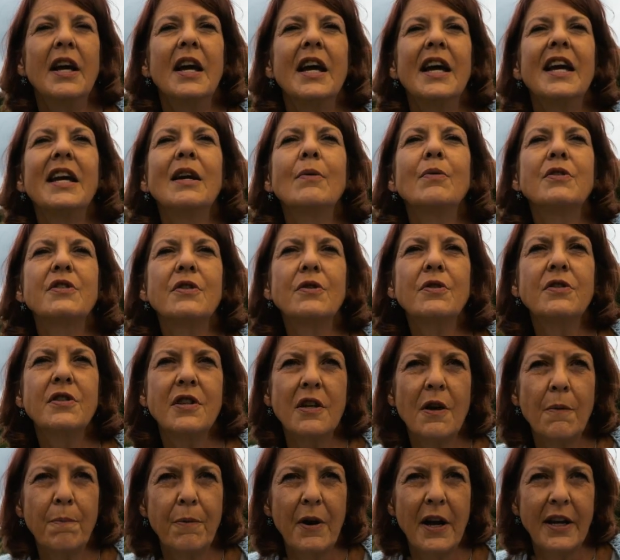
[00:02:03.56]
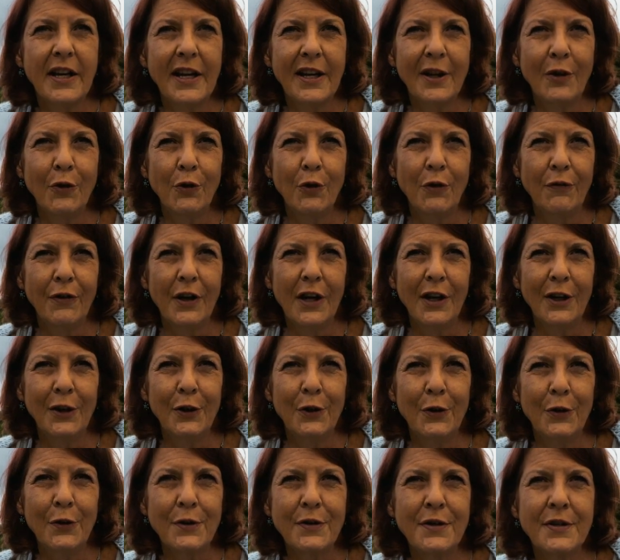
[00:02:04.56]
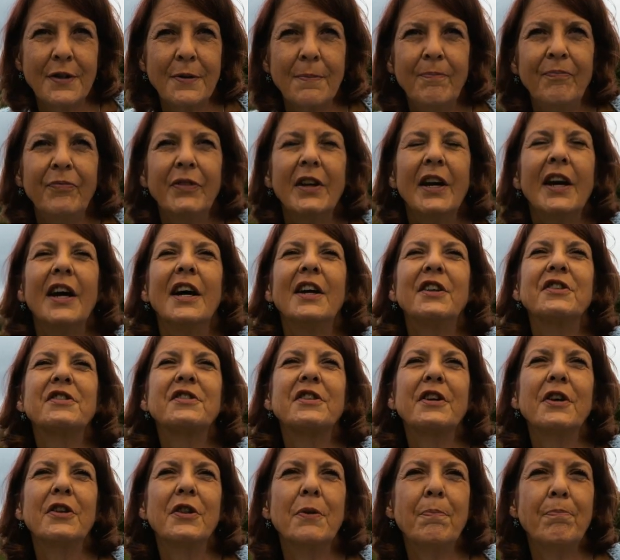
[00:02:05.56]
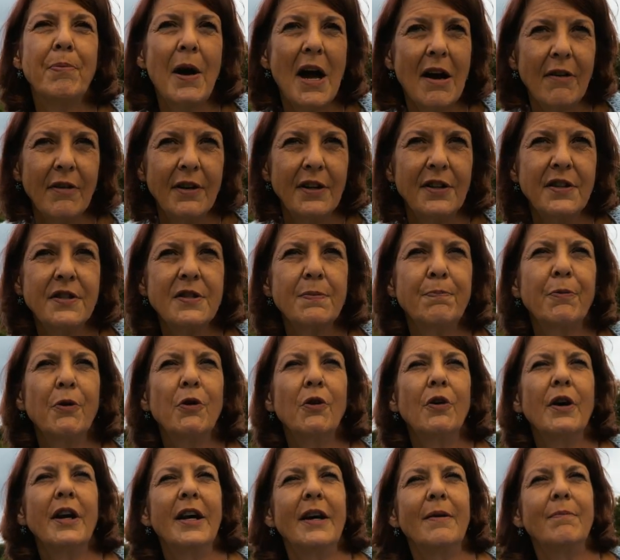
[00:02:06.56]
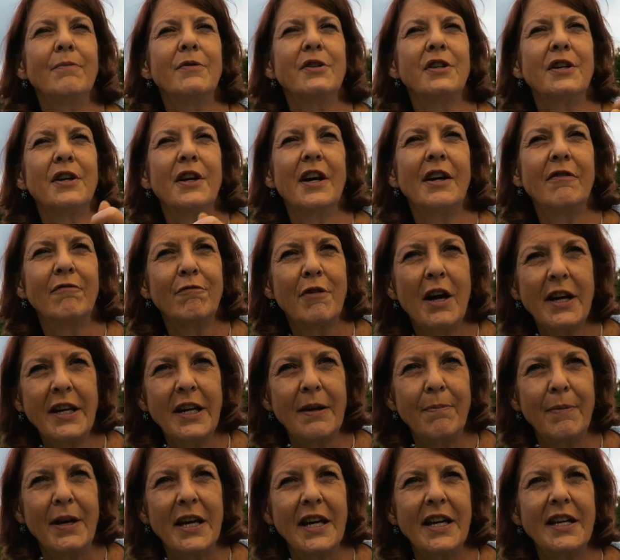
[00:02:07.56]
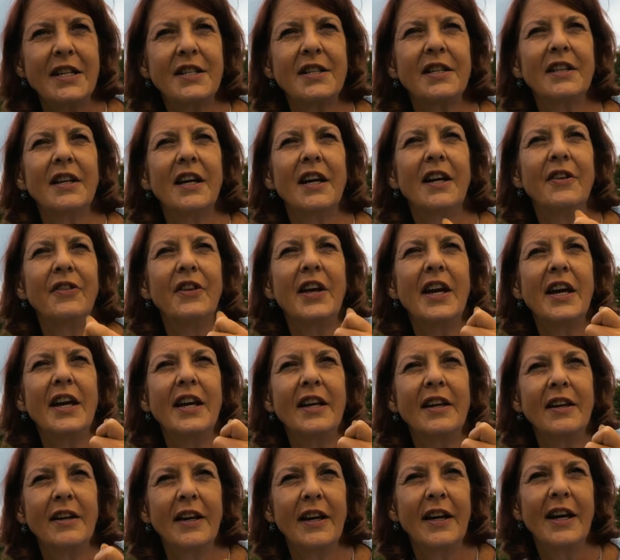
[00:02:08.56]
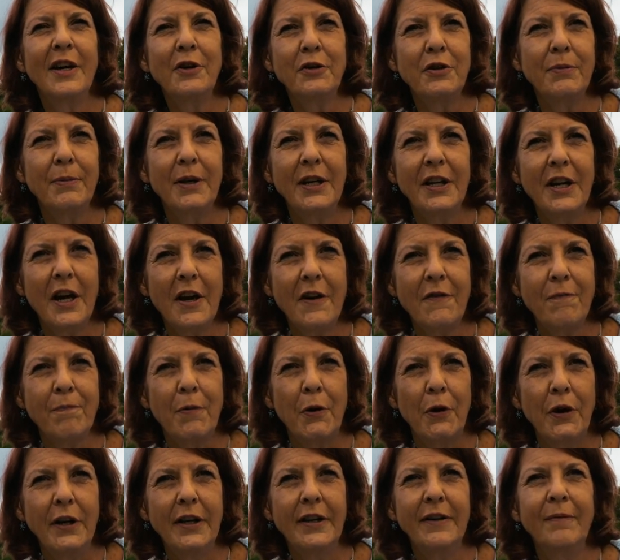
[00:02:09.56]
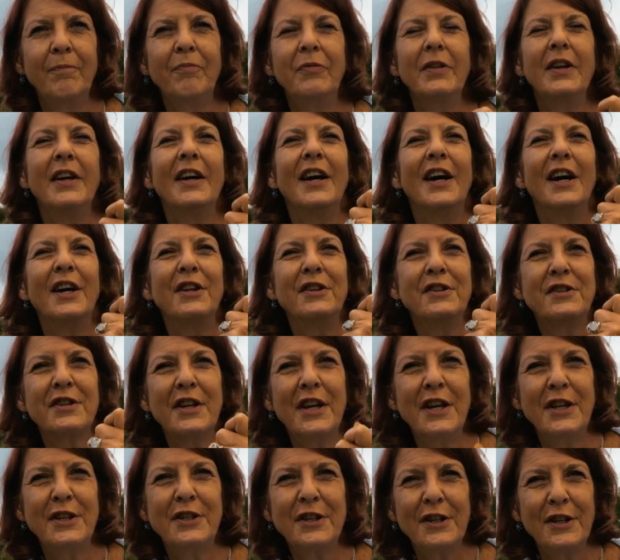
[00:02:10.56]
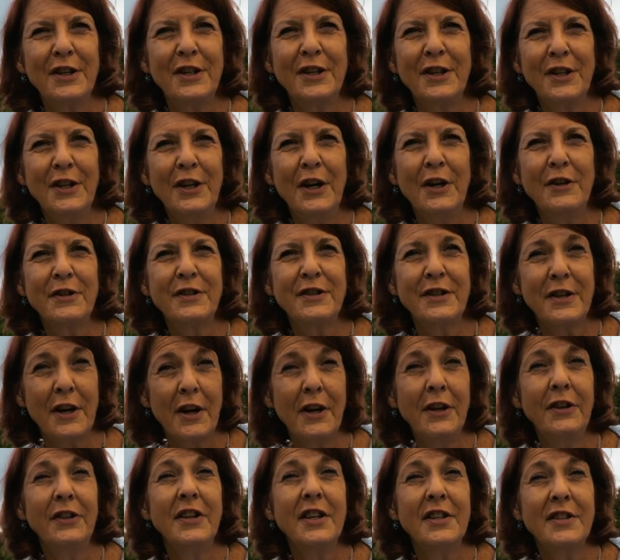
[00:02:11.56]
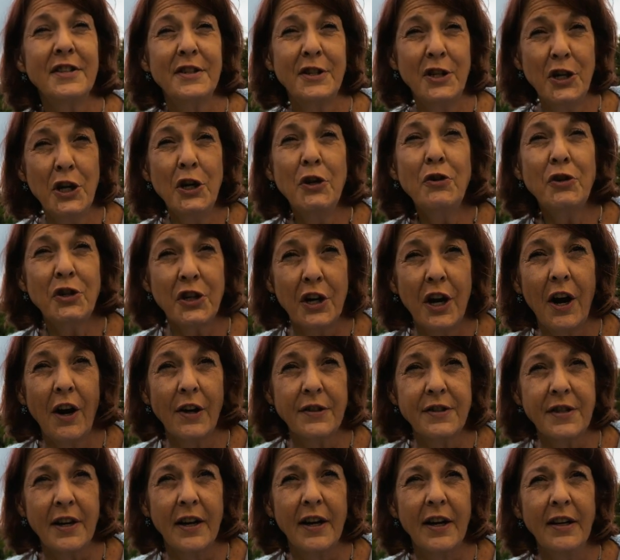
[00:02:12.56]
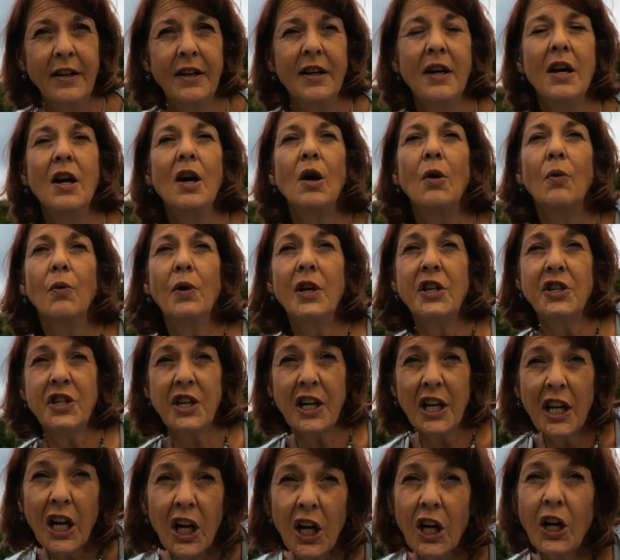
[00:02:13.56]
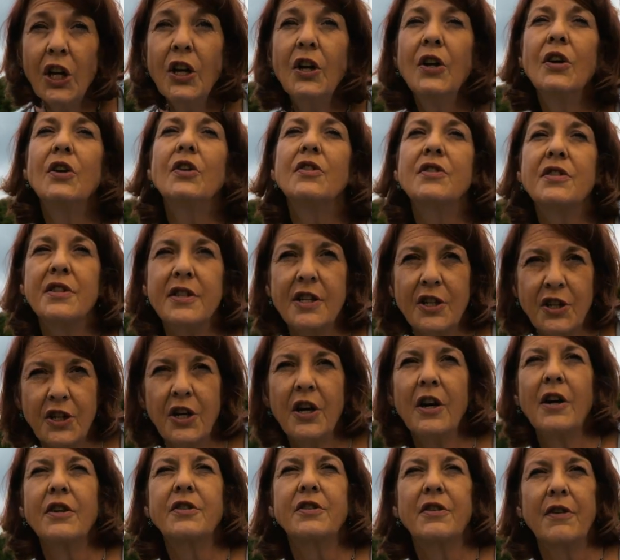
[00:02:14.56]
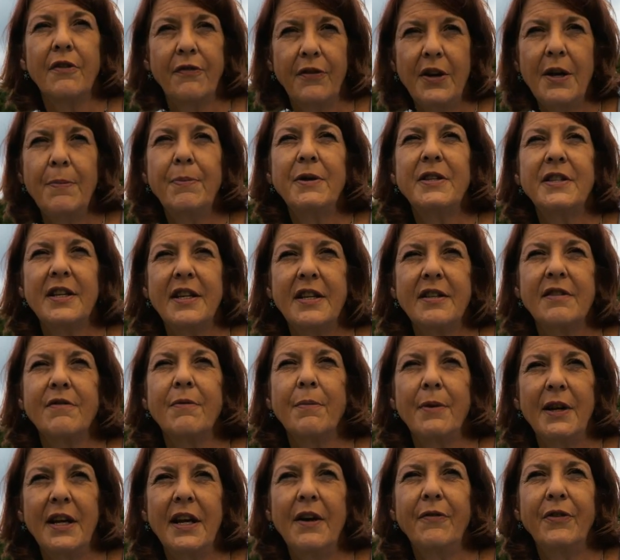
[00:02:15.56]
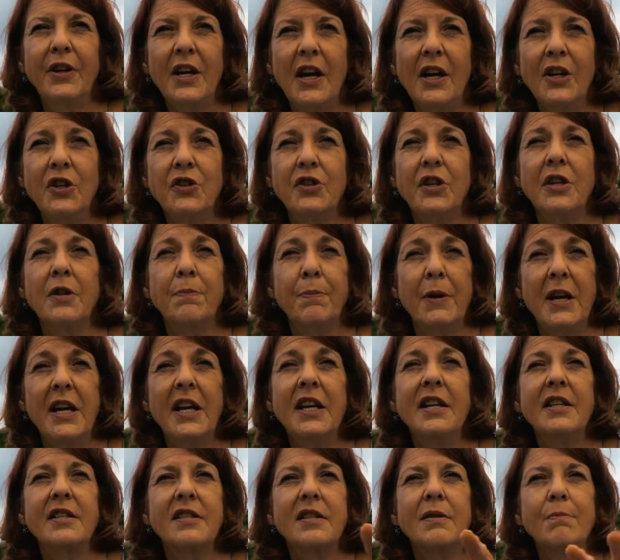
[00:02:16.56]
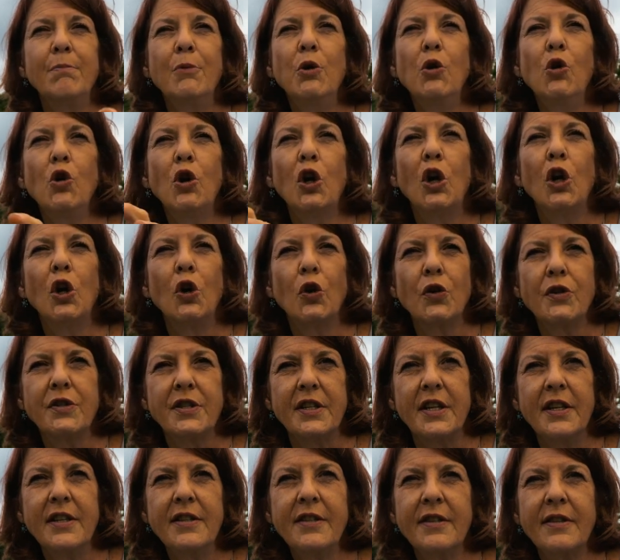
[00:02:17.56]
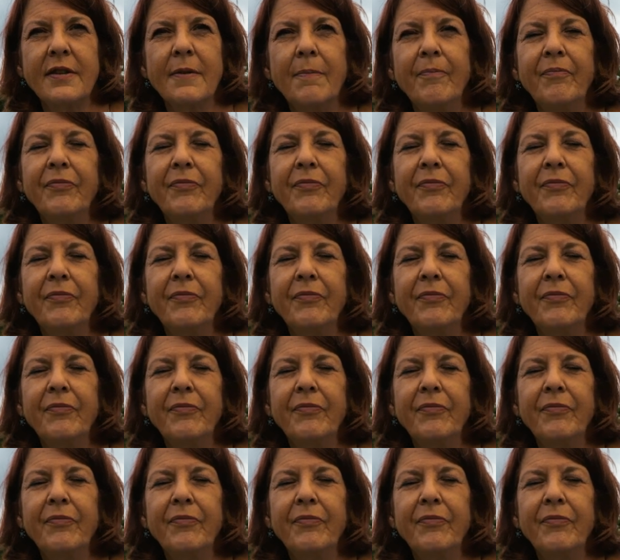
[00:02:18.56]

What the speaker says: he was also breaking all of our laws. And so the barons brought him to Runnymede and they held him at knife point and said, sign this new charter, which includes the Charter of Liberties from 1100, but here's some more clauses.